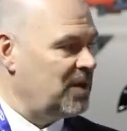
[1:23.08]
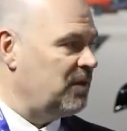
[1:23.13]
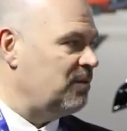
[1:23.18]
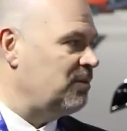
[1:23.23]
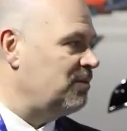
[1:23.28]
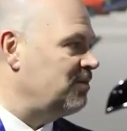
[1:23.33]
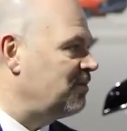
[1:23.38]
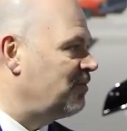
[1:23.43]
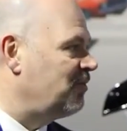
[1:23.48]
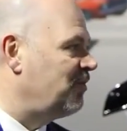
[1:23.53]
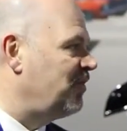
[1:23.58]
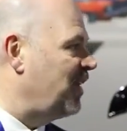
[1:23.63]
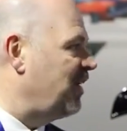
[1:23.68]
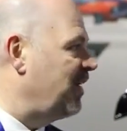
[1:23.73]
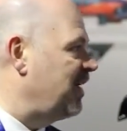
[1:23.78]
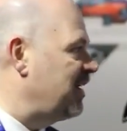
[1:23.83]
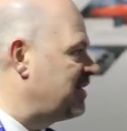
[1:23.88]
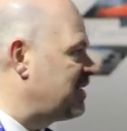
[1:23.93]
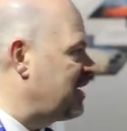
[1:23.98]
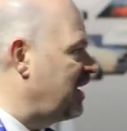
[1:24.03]
But
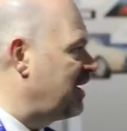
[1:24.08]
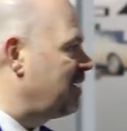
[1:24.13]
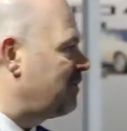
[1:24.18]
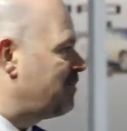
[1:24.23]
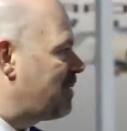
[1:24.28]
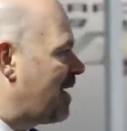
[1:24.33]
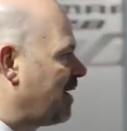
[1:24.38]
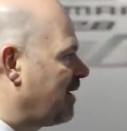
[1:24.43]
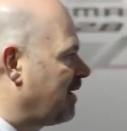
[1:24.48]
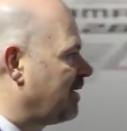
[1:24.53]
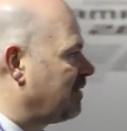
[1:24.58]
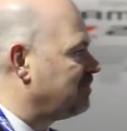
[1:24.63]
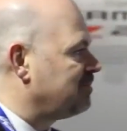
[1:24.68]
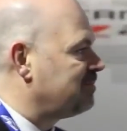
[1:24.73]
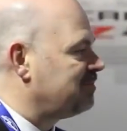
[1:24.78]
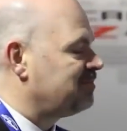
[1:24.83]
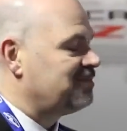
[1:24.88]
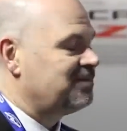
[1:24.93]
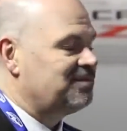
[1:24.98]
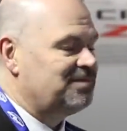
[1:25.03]
very excited about it.
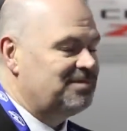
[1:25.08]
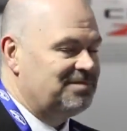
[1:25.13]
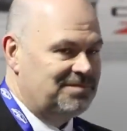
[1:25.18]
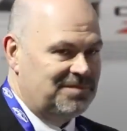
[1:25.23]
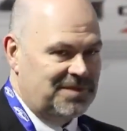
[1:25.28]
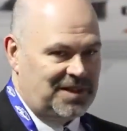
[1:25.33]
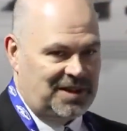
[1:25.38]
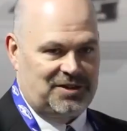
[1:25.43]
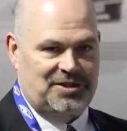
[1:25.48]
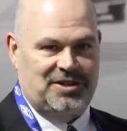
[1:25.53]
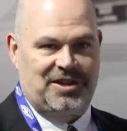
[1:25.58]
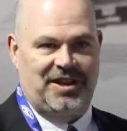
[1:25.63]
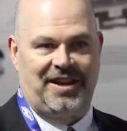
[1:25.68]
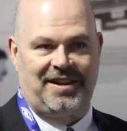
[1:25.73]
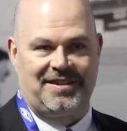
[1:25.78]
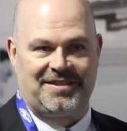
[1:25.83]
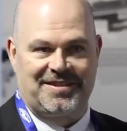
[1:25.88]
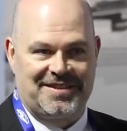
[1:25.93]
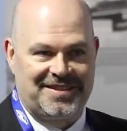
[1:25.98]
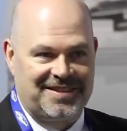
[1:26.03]
There she
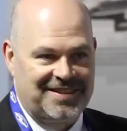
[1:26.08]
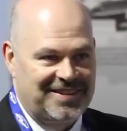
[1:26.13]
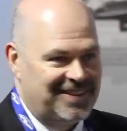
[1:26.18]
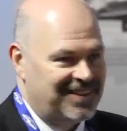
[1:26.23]
is.